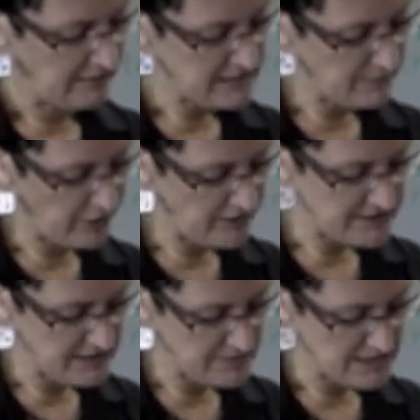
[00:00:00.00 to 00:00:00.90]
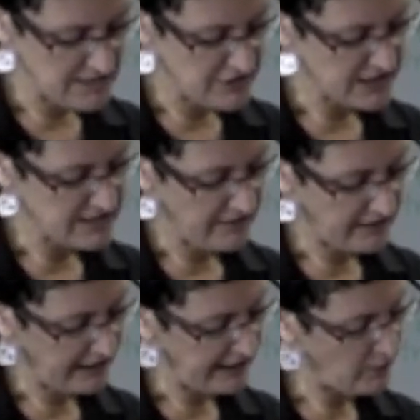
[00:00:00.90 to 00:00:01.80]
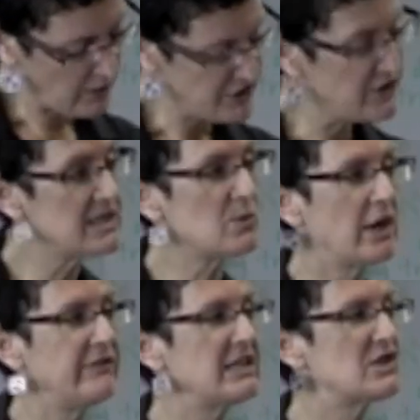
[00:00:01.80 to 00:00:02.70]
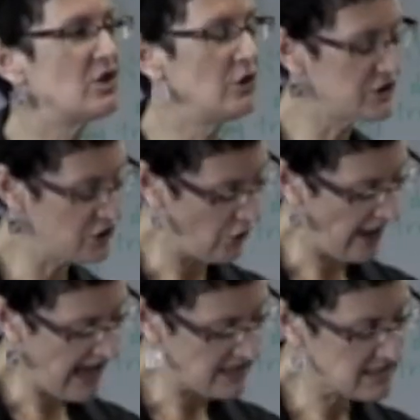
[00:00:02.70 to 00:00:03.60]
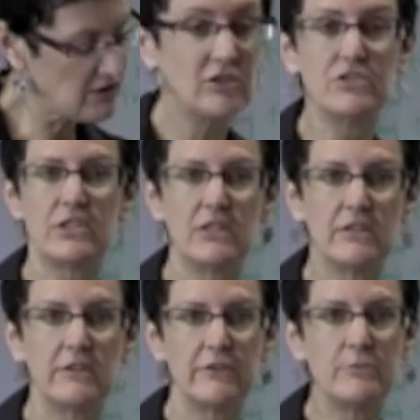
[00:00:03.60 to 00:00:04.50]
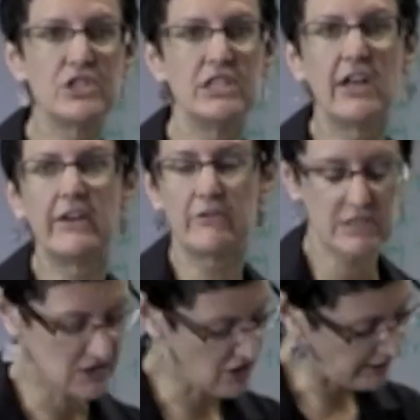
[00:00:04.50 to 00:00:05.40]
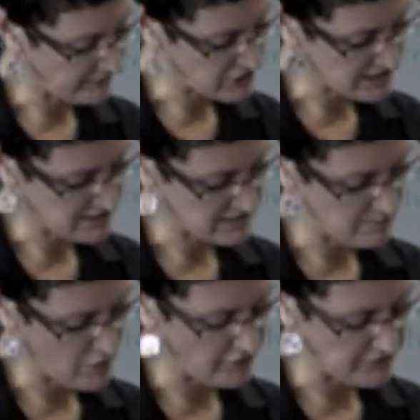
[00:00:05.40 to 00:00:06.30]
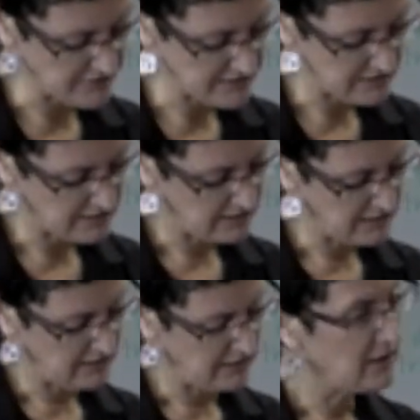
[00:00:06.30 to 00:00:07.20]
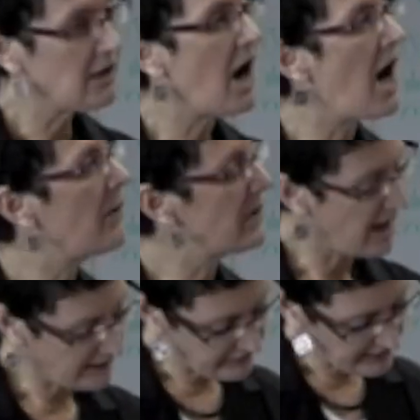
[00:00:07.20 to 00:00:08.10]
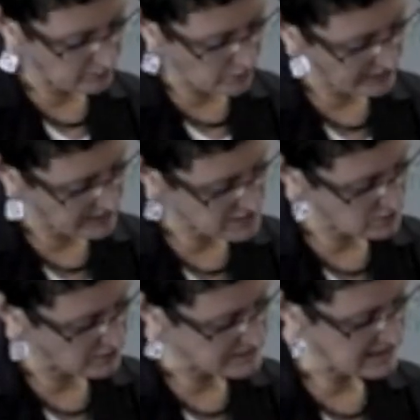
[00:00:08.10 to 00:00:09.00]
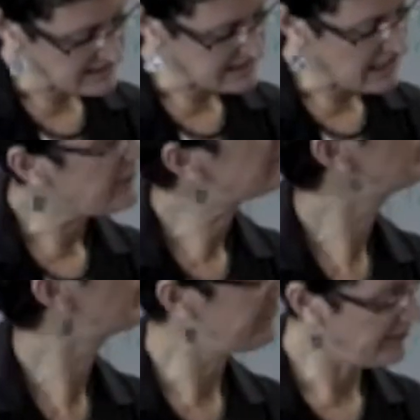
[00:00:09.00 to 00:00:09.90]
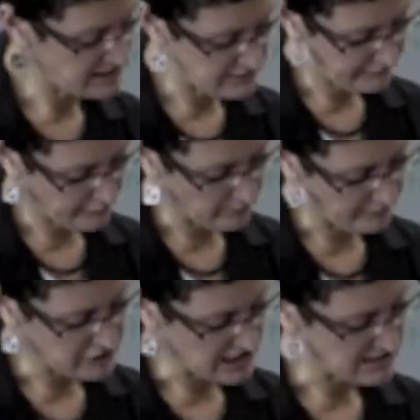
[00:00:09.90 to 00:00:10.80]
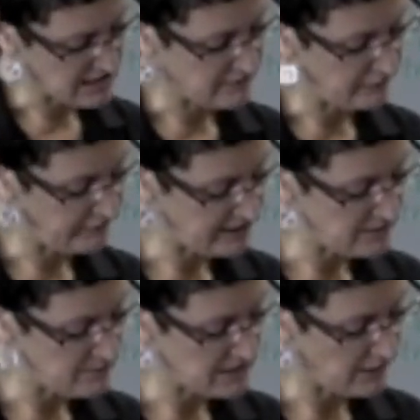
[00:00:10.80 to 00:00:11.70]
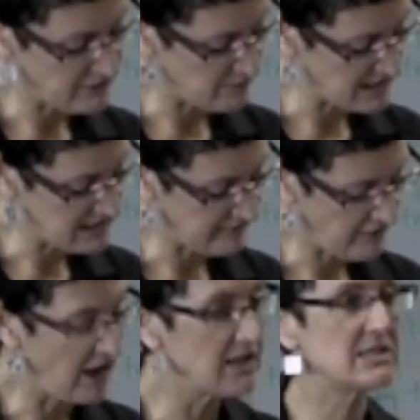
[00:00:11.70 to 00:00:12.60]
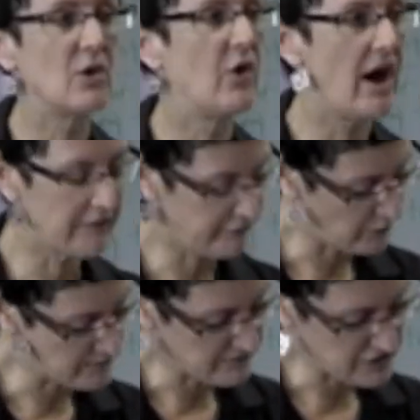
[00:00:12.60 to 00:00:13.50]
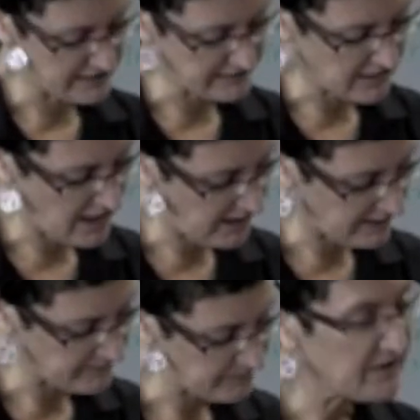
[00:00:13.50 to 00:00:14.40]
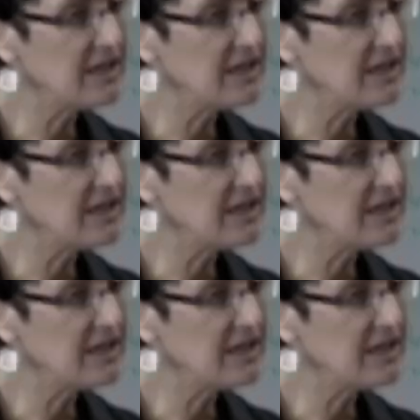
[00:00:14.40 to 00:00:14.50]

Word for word: This approach seems to suggest that the key question is one of exclusion or exclusion from generic restorative justice models. I would argue that in working towards a safe and more effective form of justice for victims of domestic violence or other forms of gendered harm,